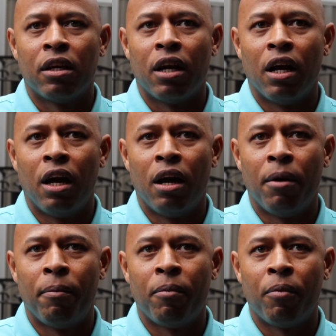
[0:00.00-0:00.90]

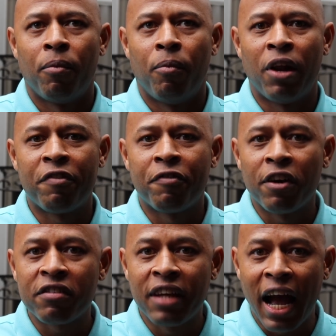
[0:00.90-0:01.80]
Um, when I
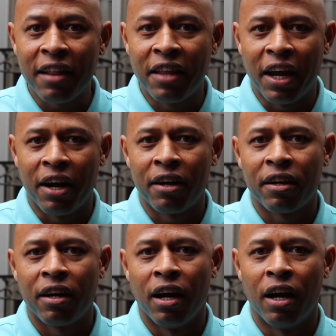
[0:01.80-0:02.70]
first got there,
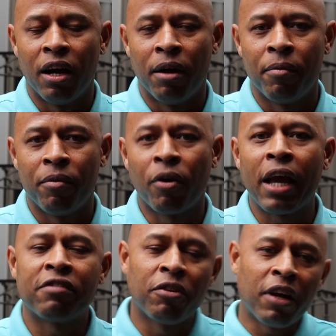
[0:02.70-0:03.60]
uh,
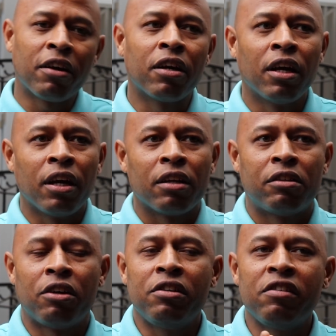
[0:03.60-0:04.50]
okay, so there,
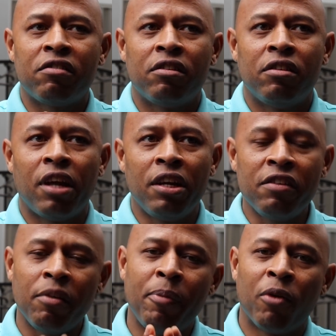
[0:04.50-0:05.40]
there needs there
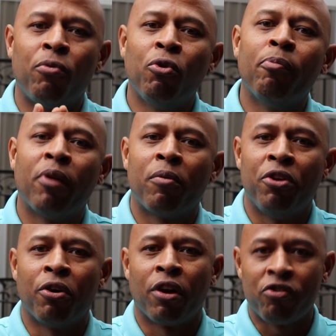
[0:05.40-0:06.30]
needs to be a rule book when
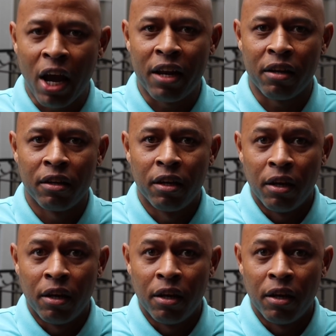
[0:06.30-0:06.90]
you go to China,